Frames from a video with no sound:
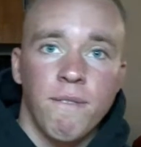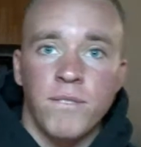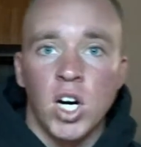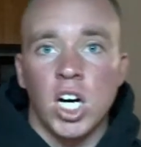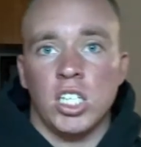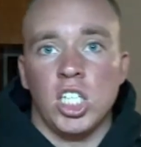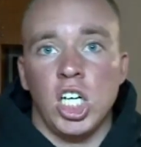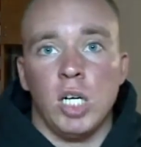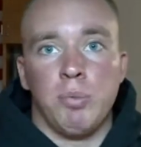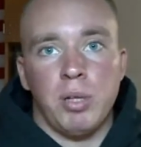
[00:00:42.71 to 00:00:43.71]
fucked
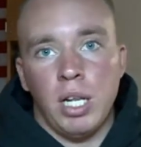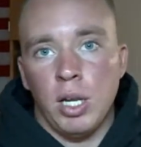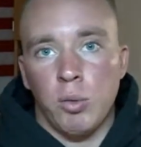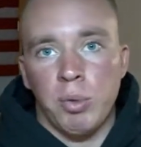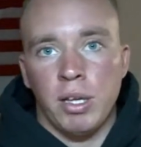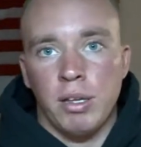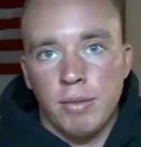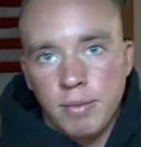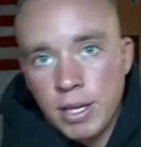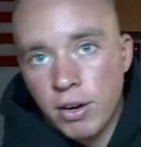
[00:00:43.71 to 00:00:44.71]
up a little bit
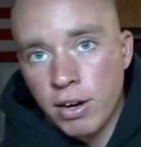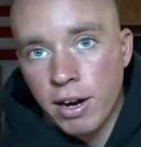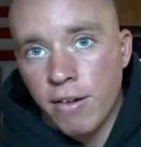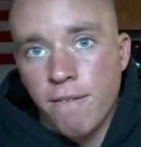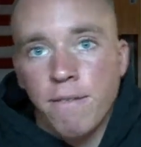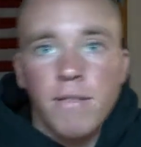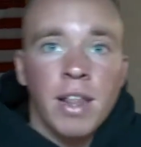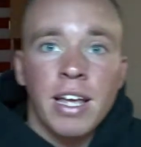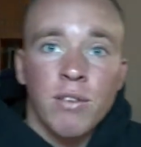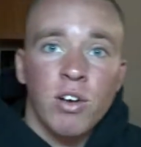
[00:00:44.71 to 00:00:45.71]
here and there,
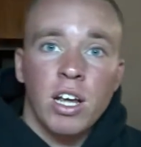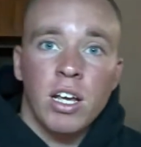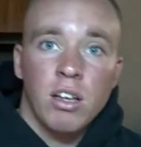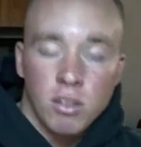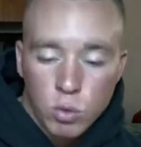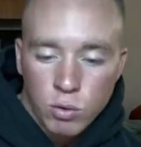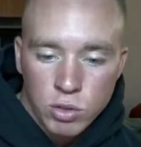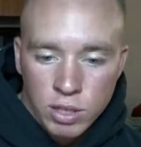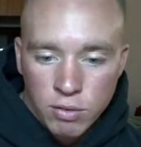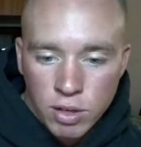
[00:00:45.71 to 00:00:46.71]
like every day,
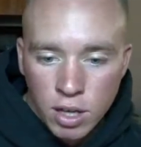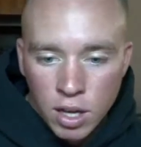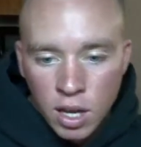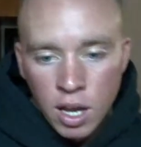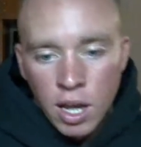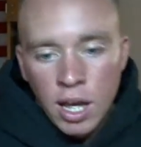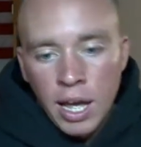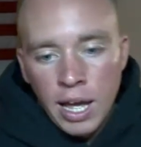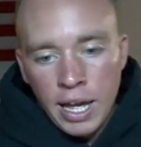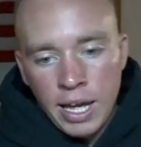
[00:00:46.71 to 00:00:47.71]
24/7.
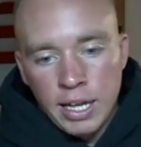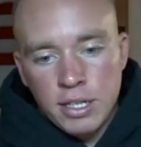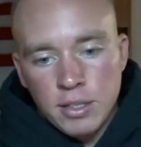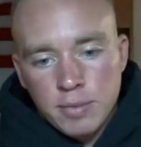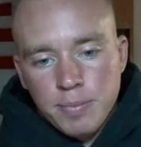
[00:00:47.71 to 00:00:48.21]
And